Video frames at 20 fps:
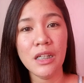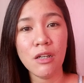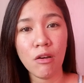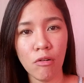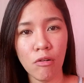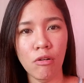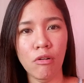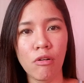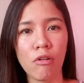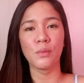
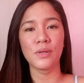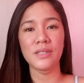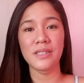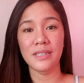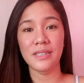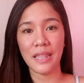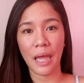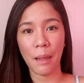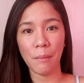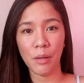ko, that was
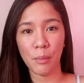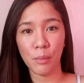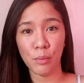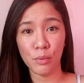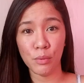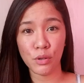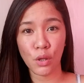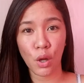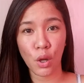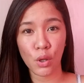the time na
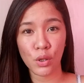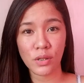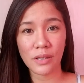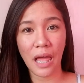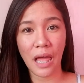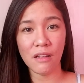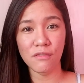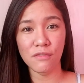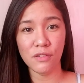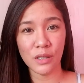pumutok yung
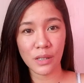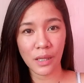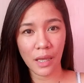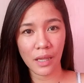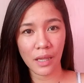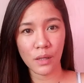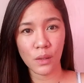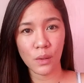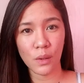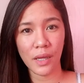Taal
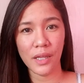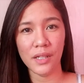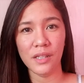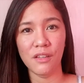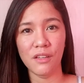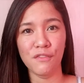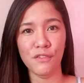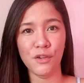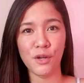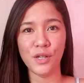Volcano, and
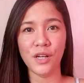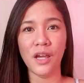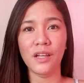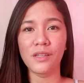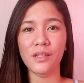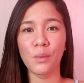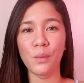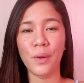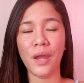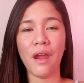if you're
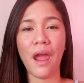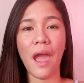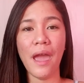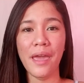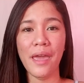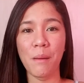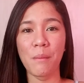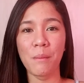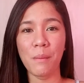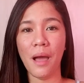not aware,
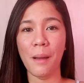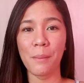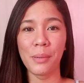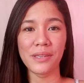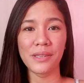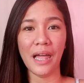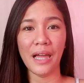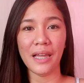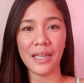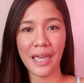I am a
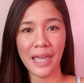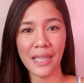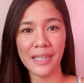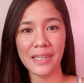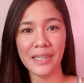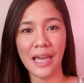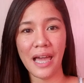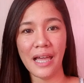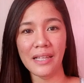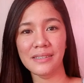
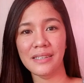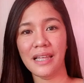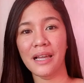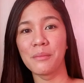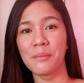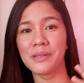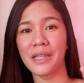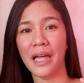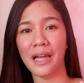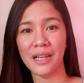Batanggenya,
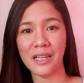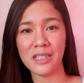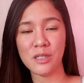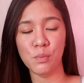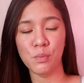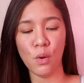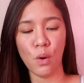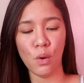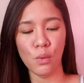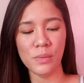taga
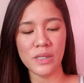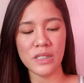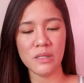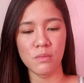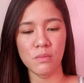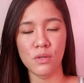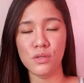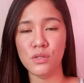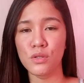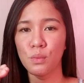Batangas po ako
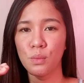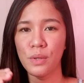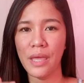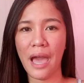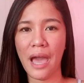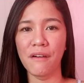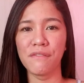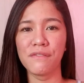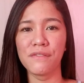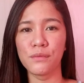mismo. So we
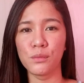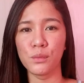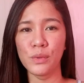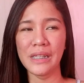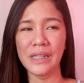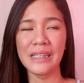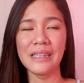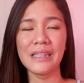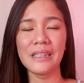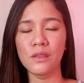
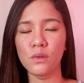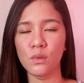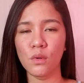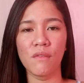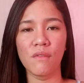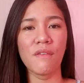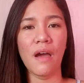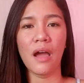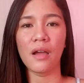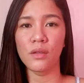needed to
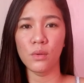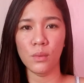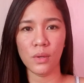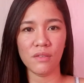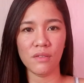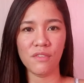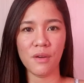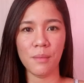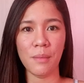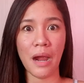
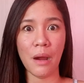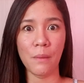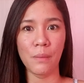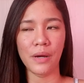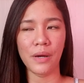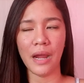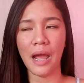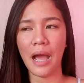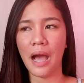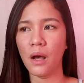evacuate from
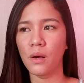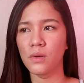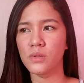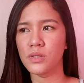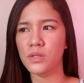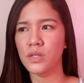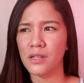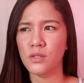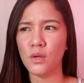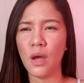our
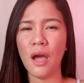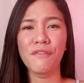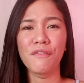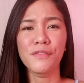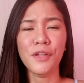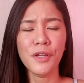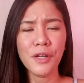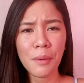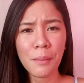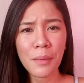house. So
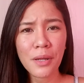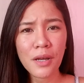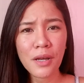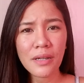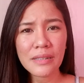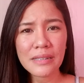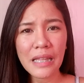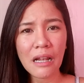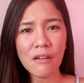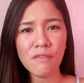after naman
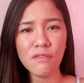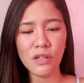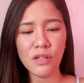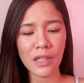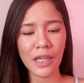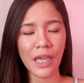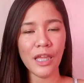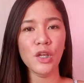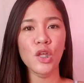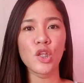ng Taal
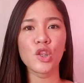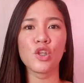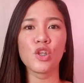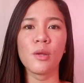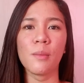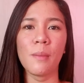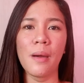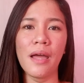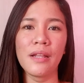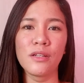Volcano, ito
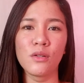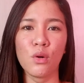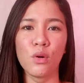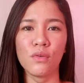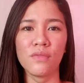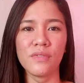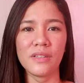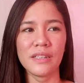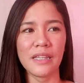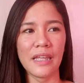naman,
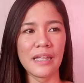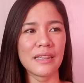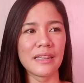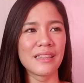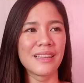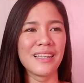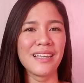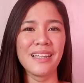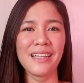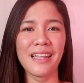
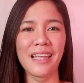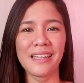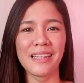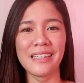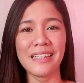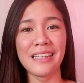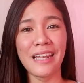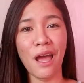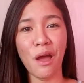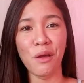COVID-19, na
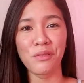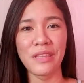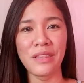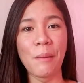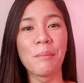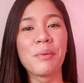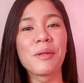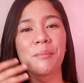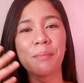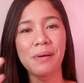hindi na
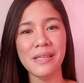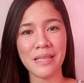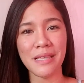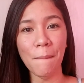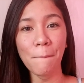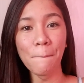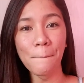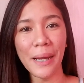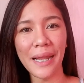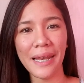dapat
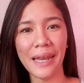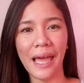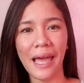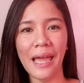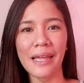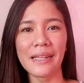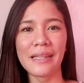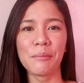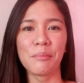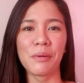pasampa
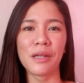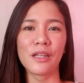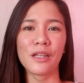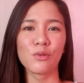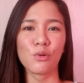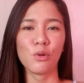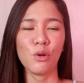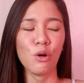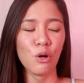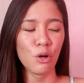na, hindi pa
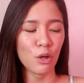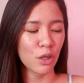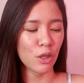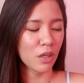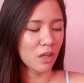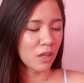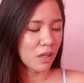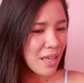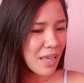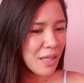
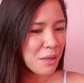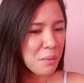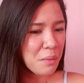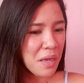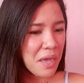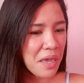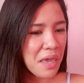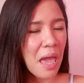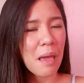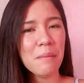natuloy.
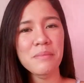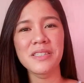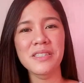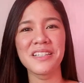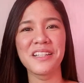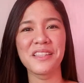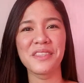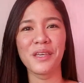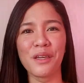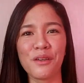Anyway, I'm
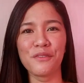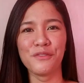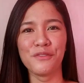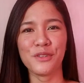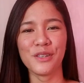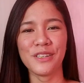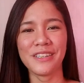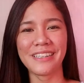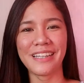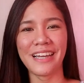still
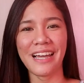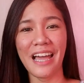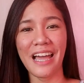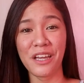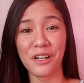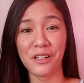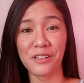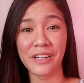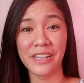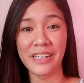thankful na
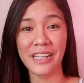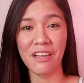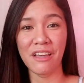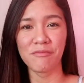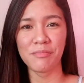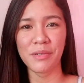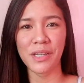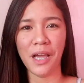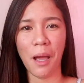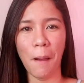I already
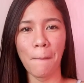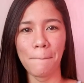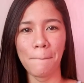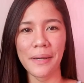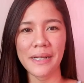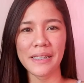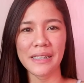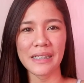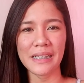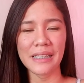have my
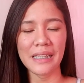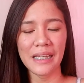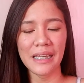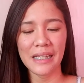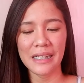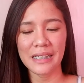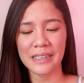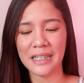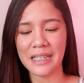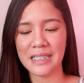company,
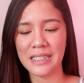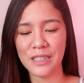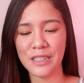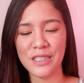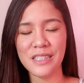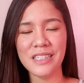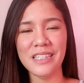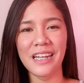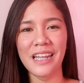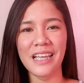kasi
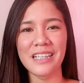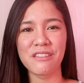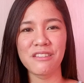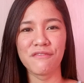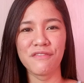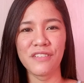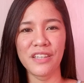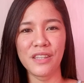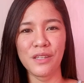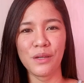dun sa last
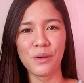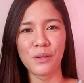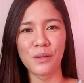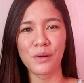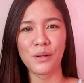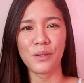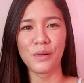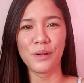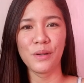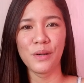video
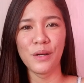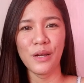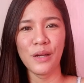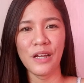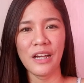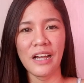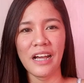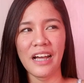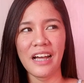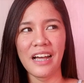ko,
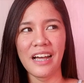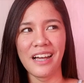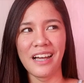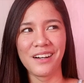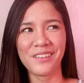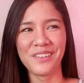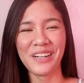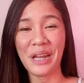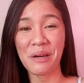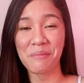
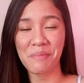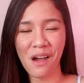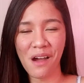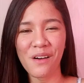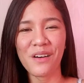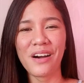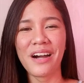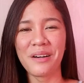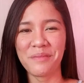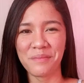wala pa
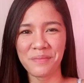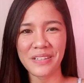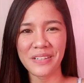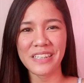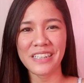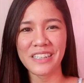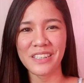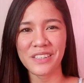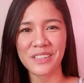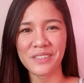akong
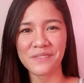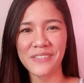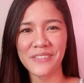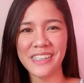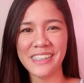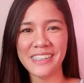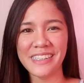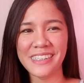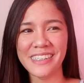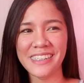company nun.
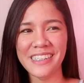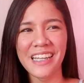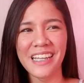But